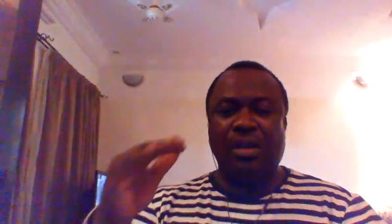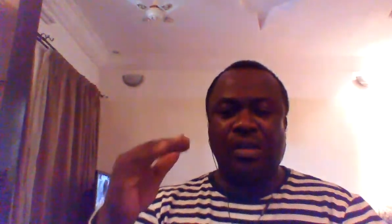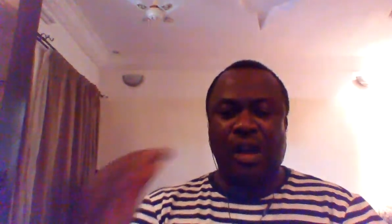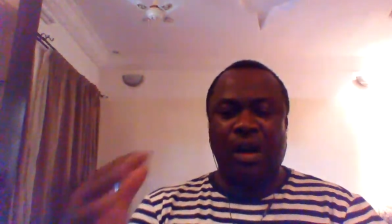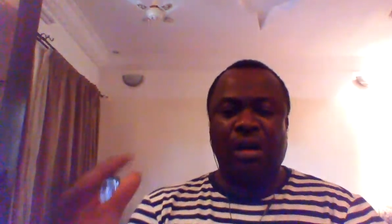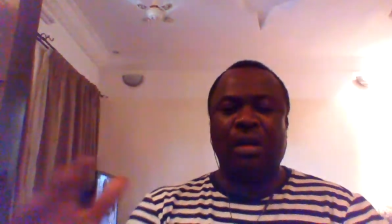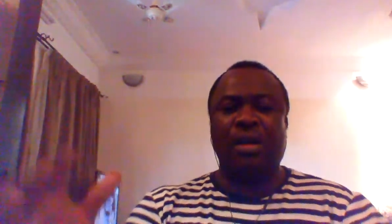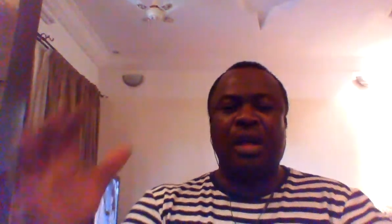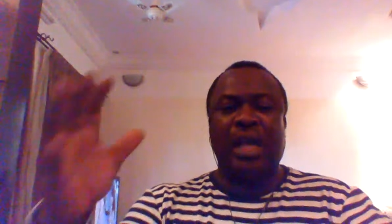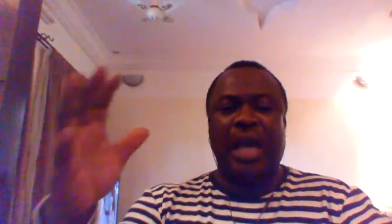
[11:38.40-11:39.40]
So
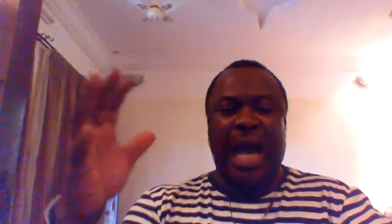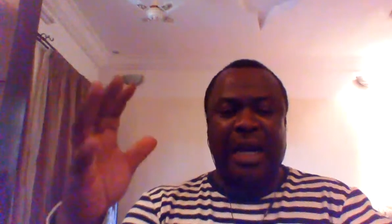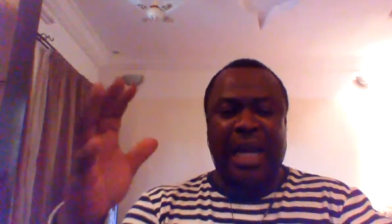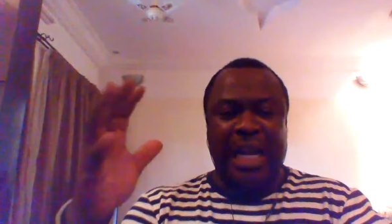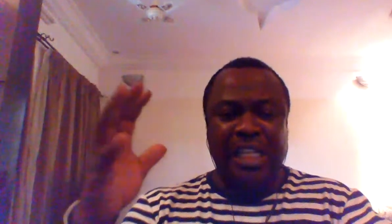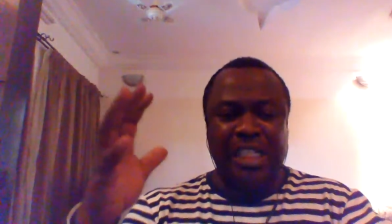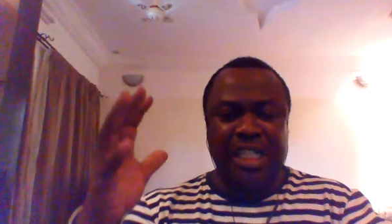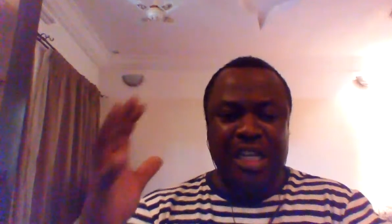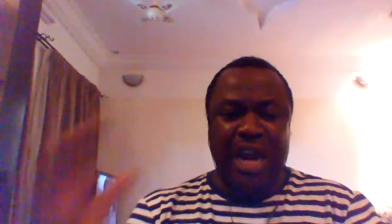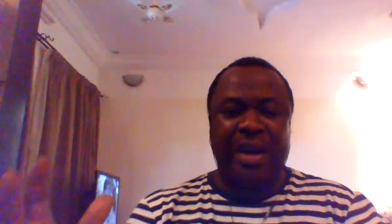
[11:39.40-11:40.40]
under the
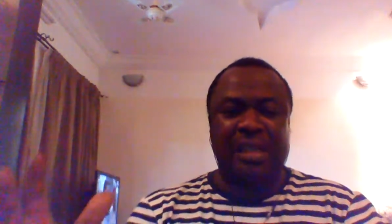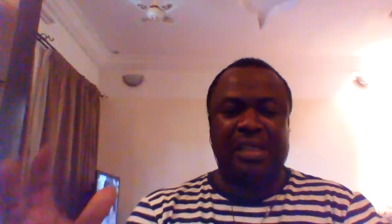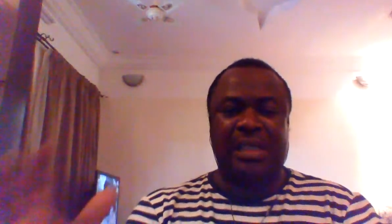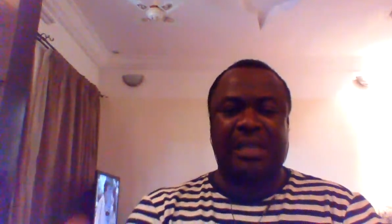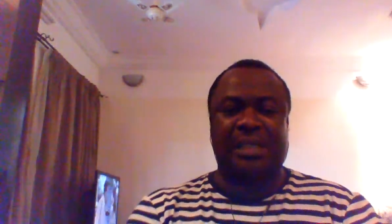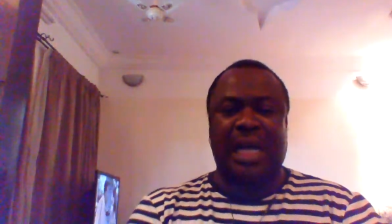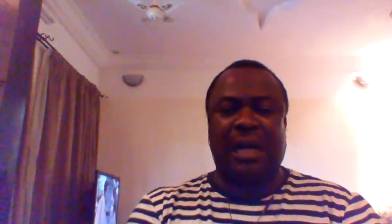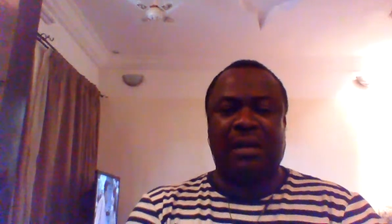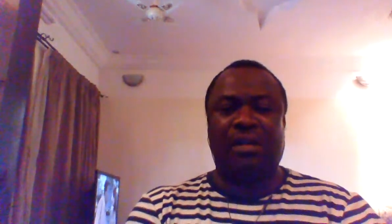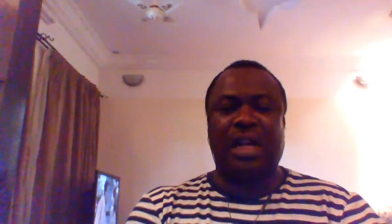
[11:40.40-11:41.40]
engineering
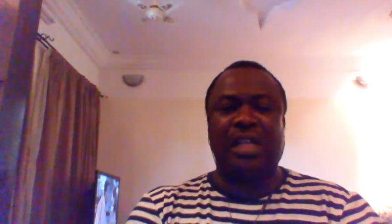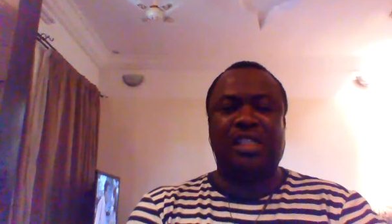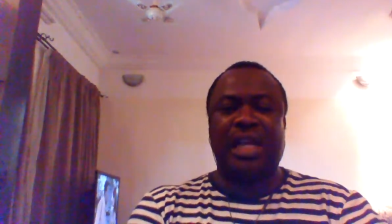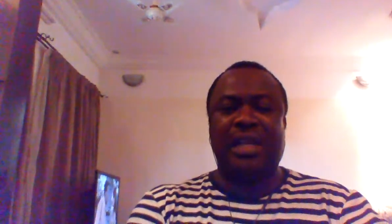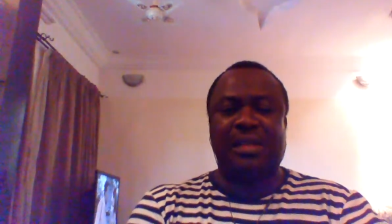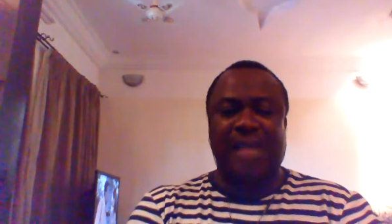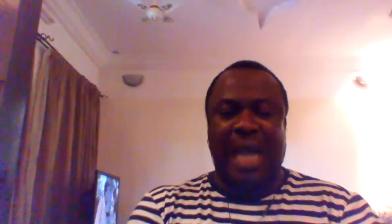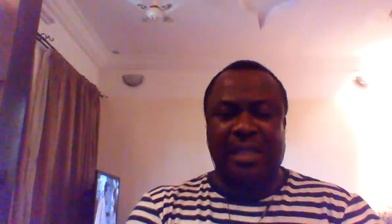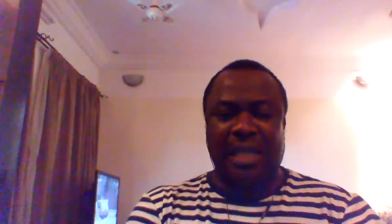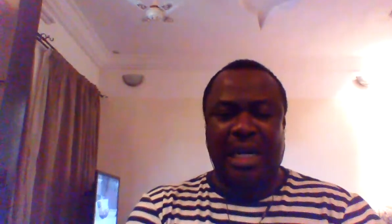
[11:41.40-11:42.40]
sector or the engineering
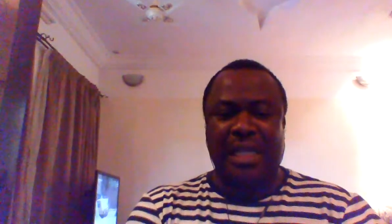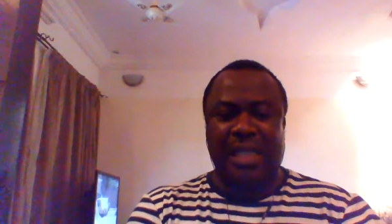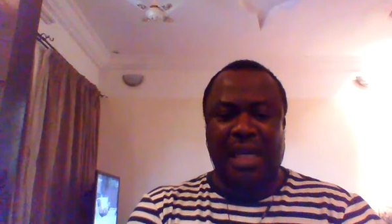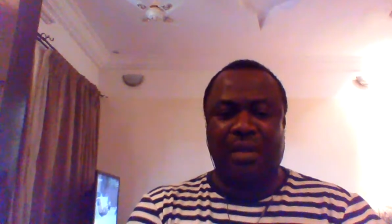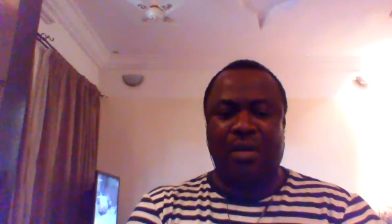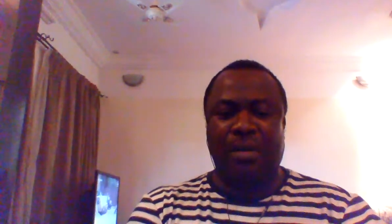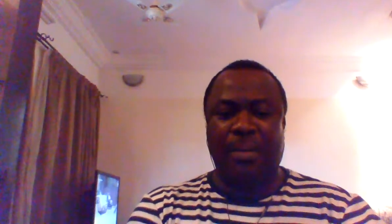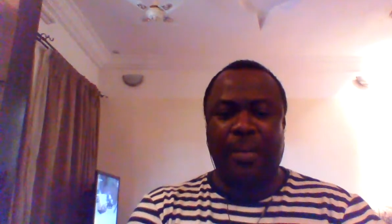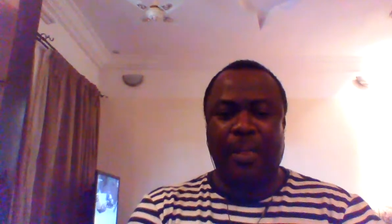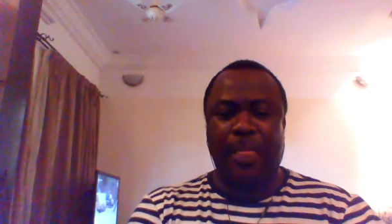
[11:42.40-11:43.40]
side and the
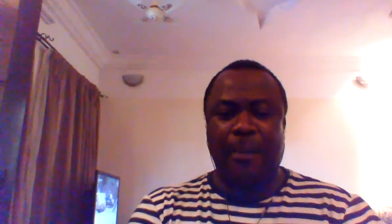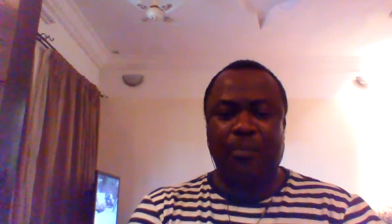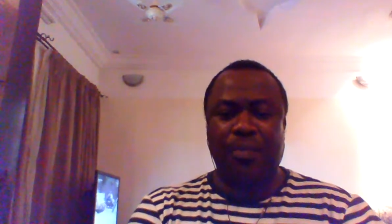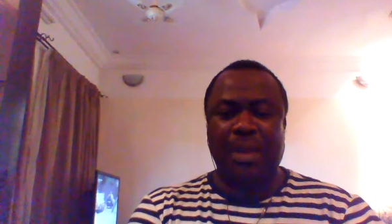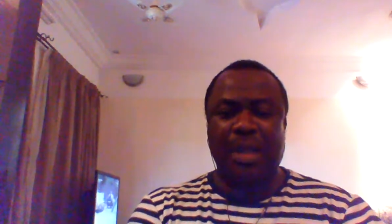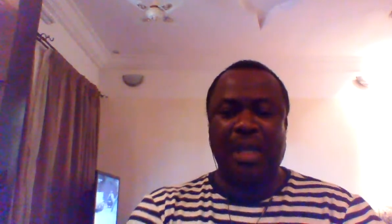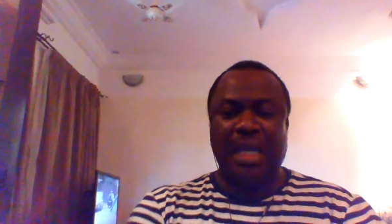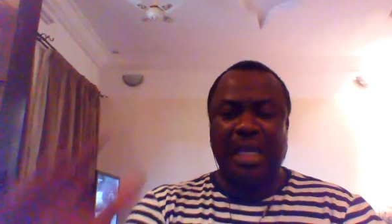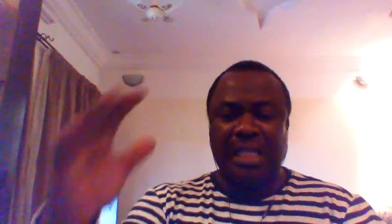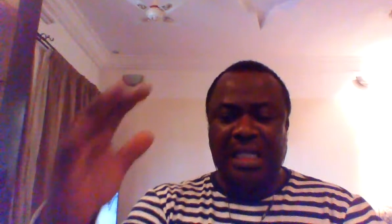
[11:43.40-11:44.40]
telecom,
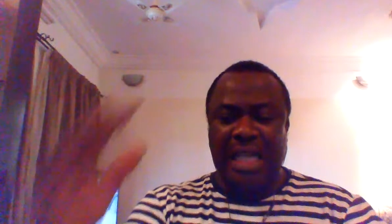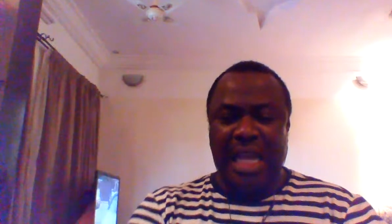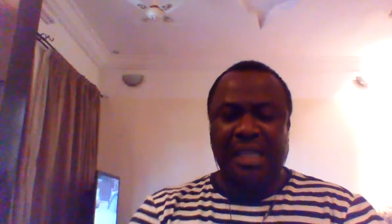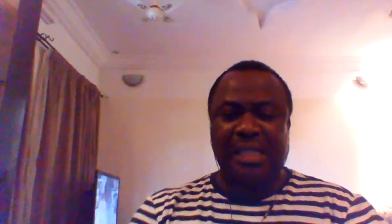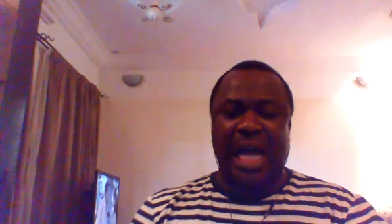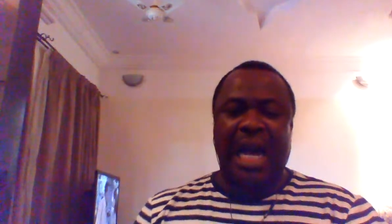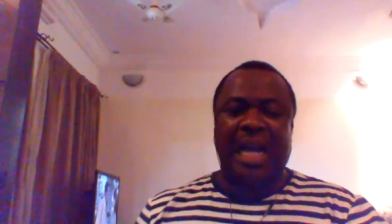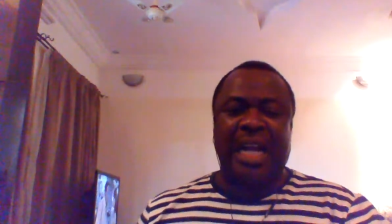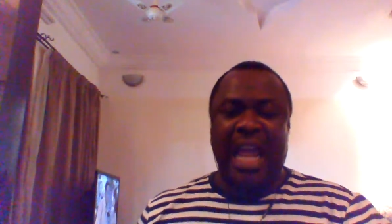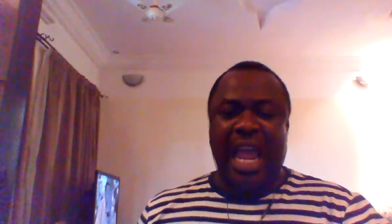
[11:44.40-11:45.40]
these
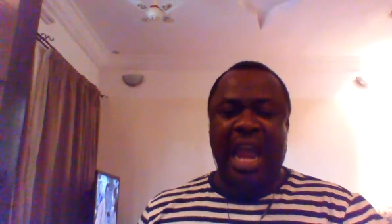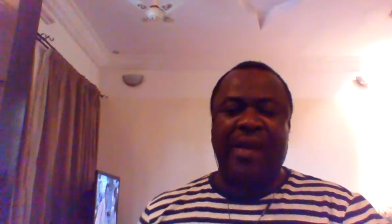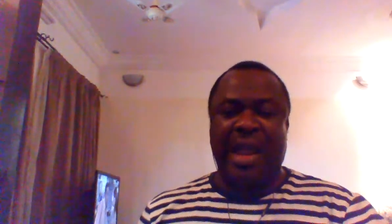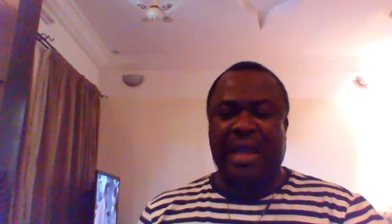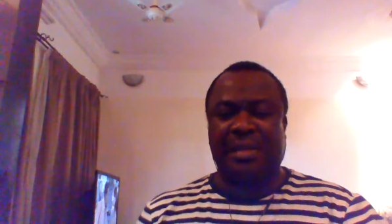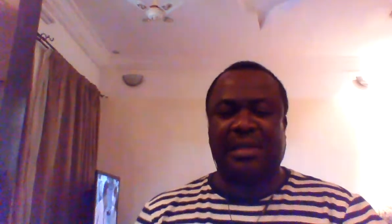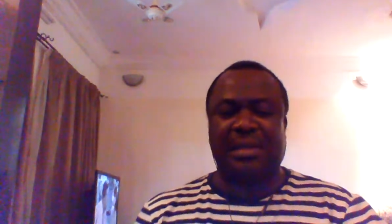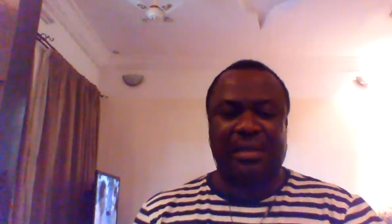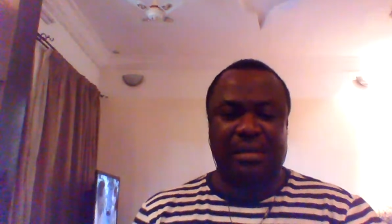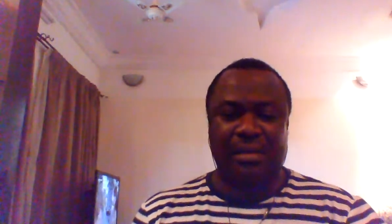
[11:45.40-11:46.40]
are the
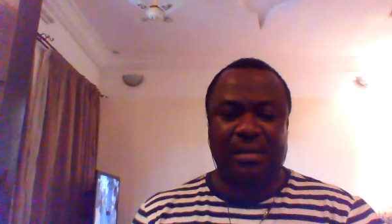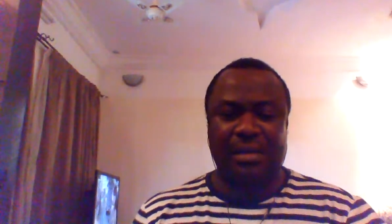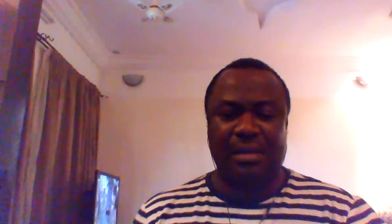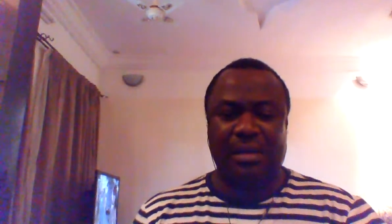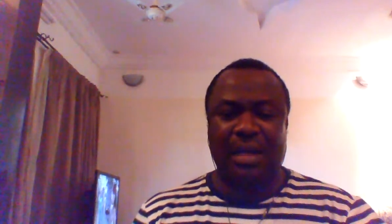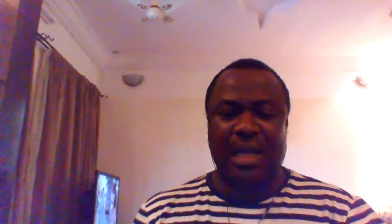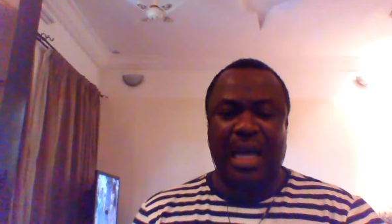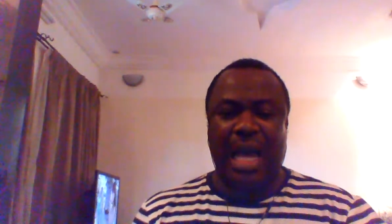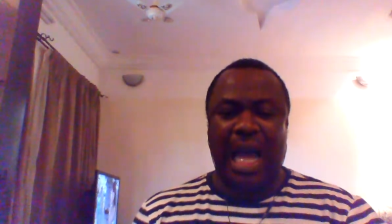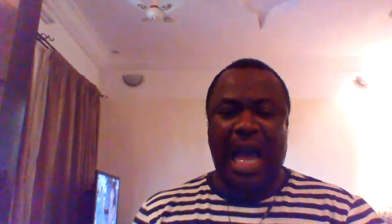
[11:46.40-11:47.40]
areas
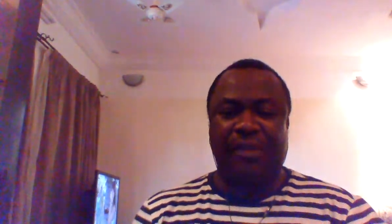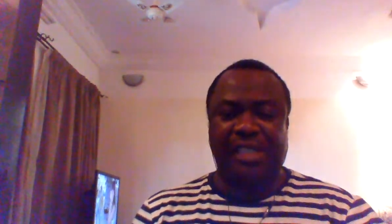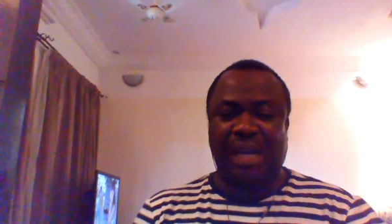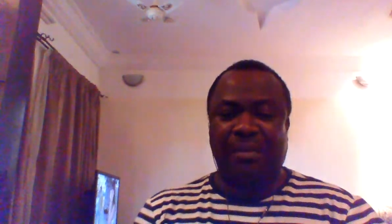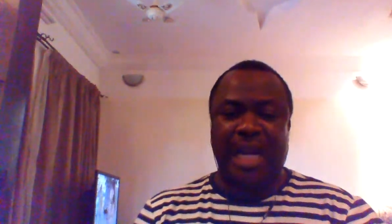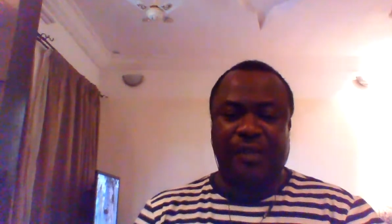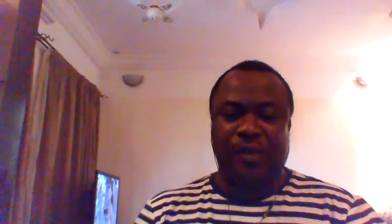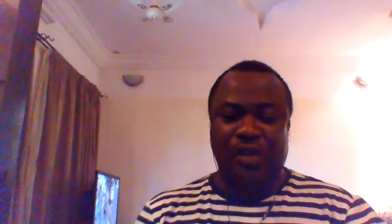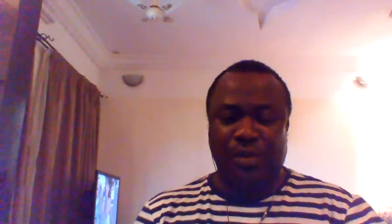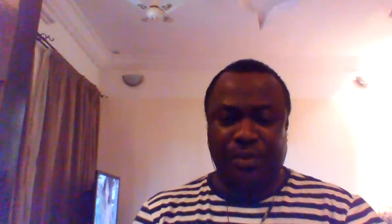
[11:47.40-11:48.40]
I've summarized
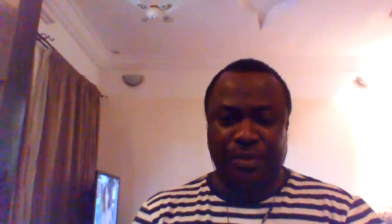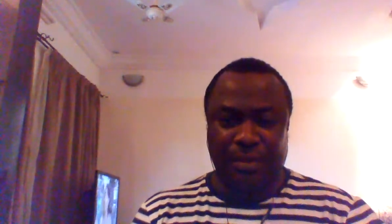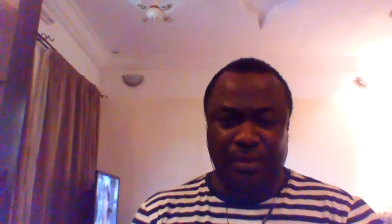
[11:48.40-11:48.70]
for you.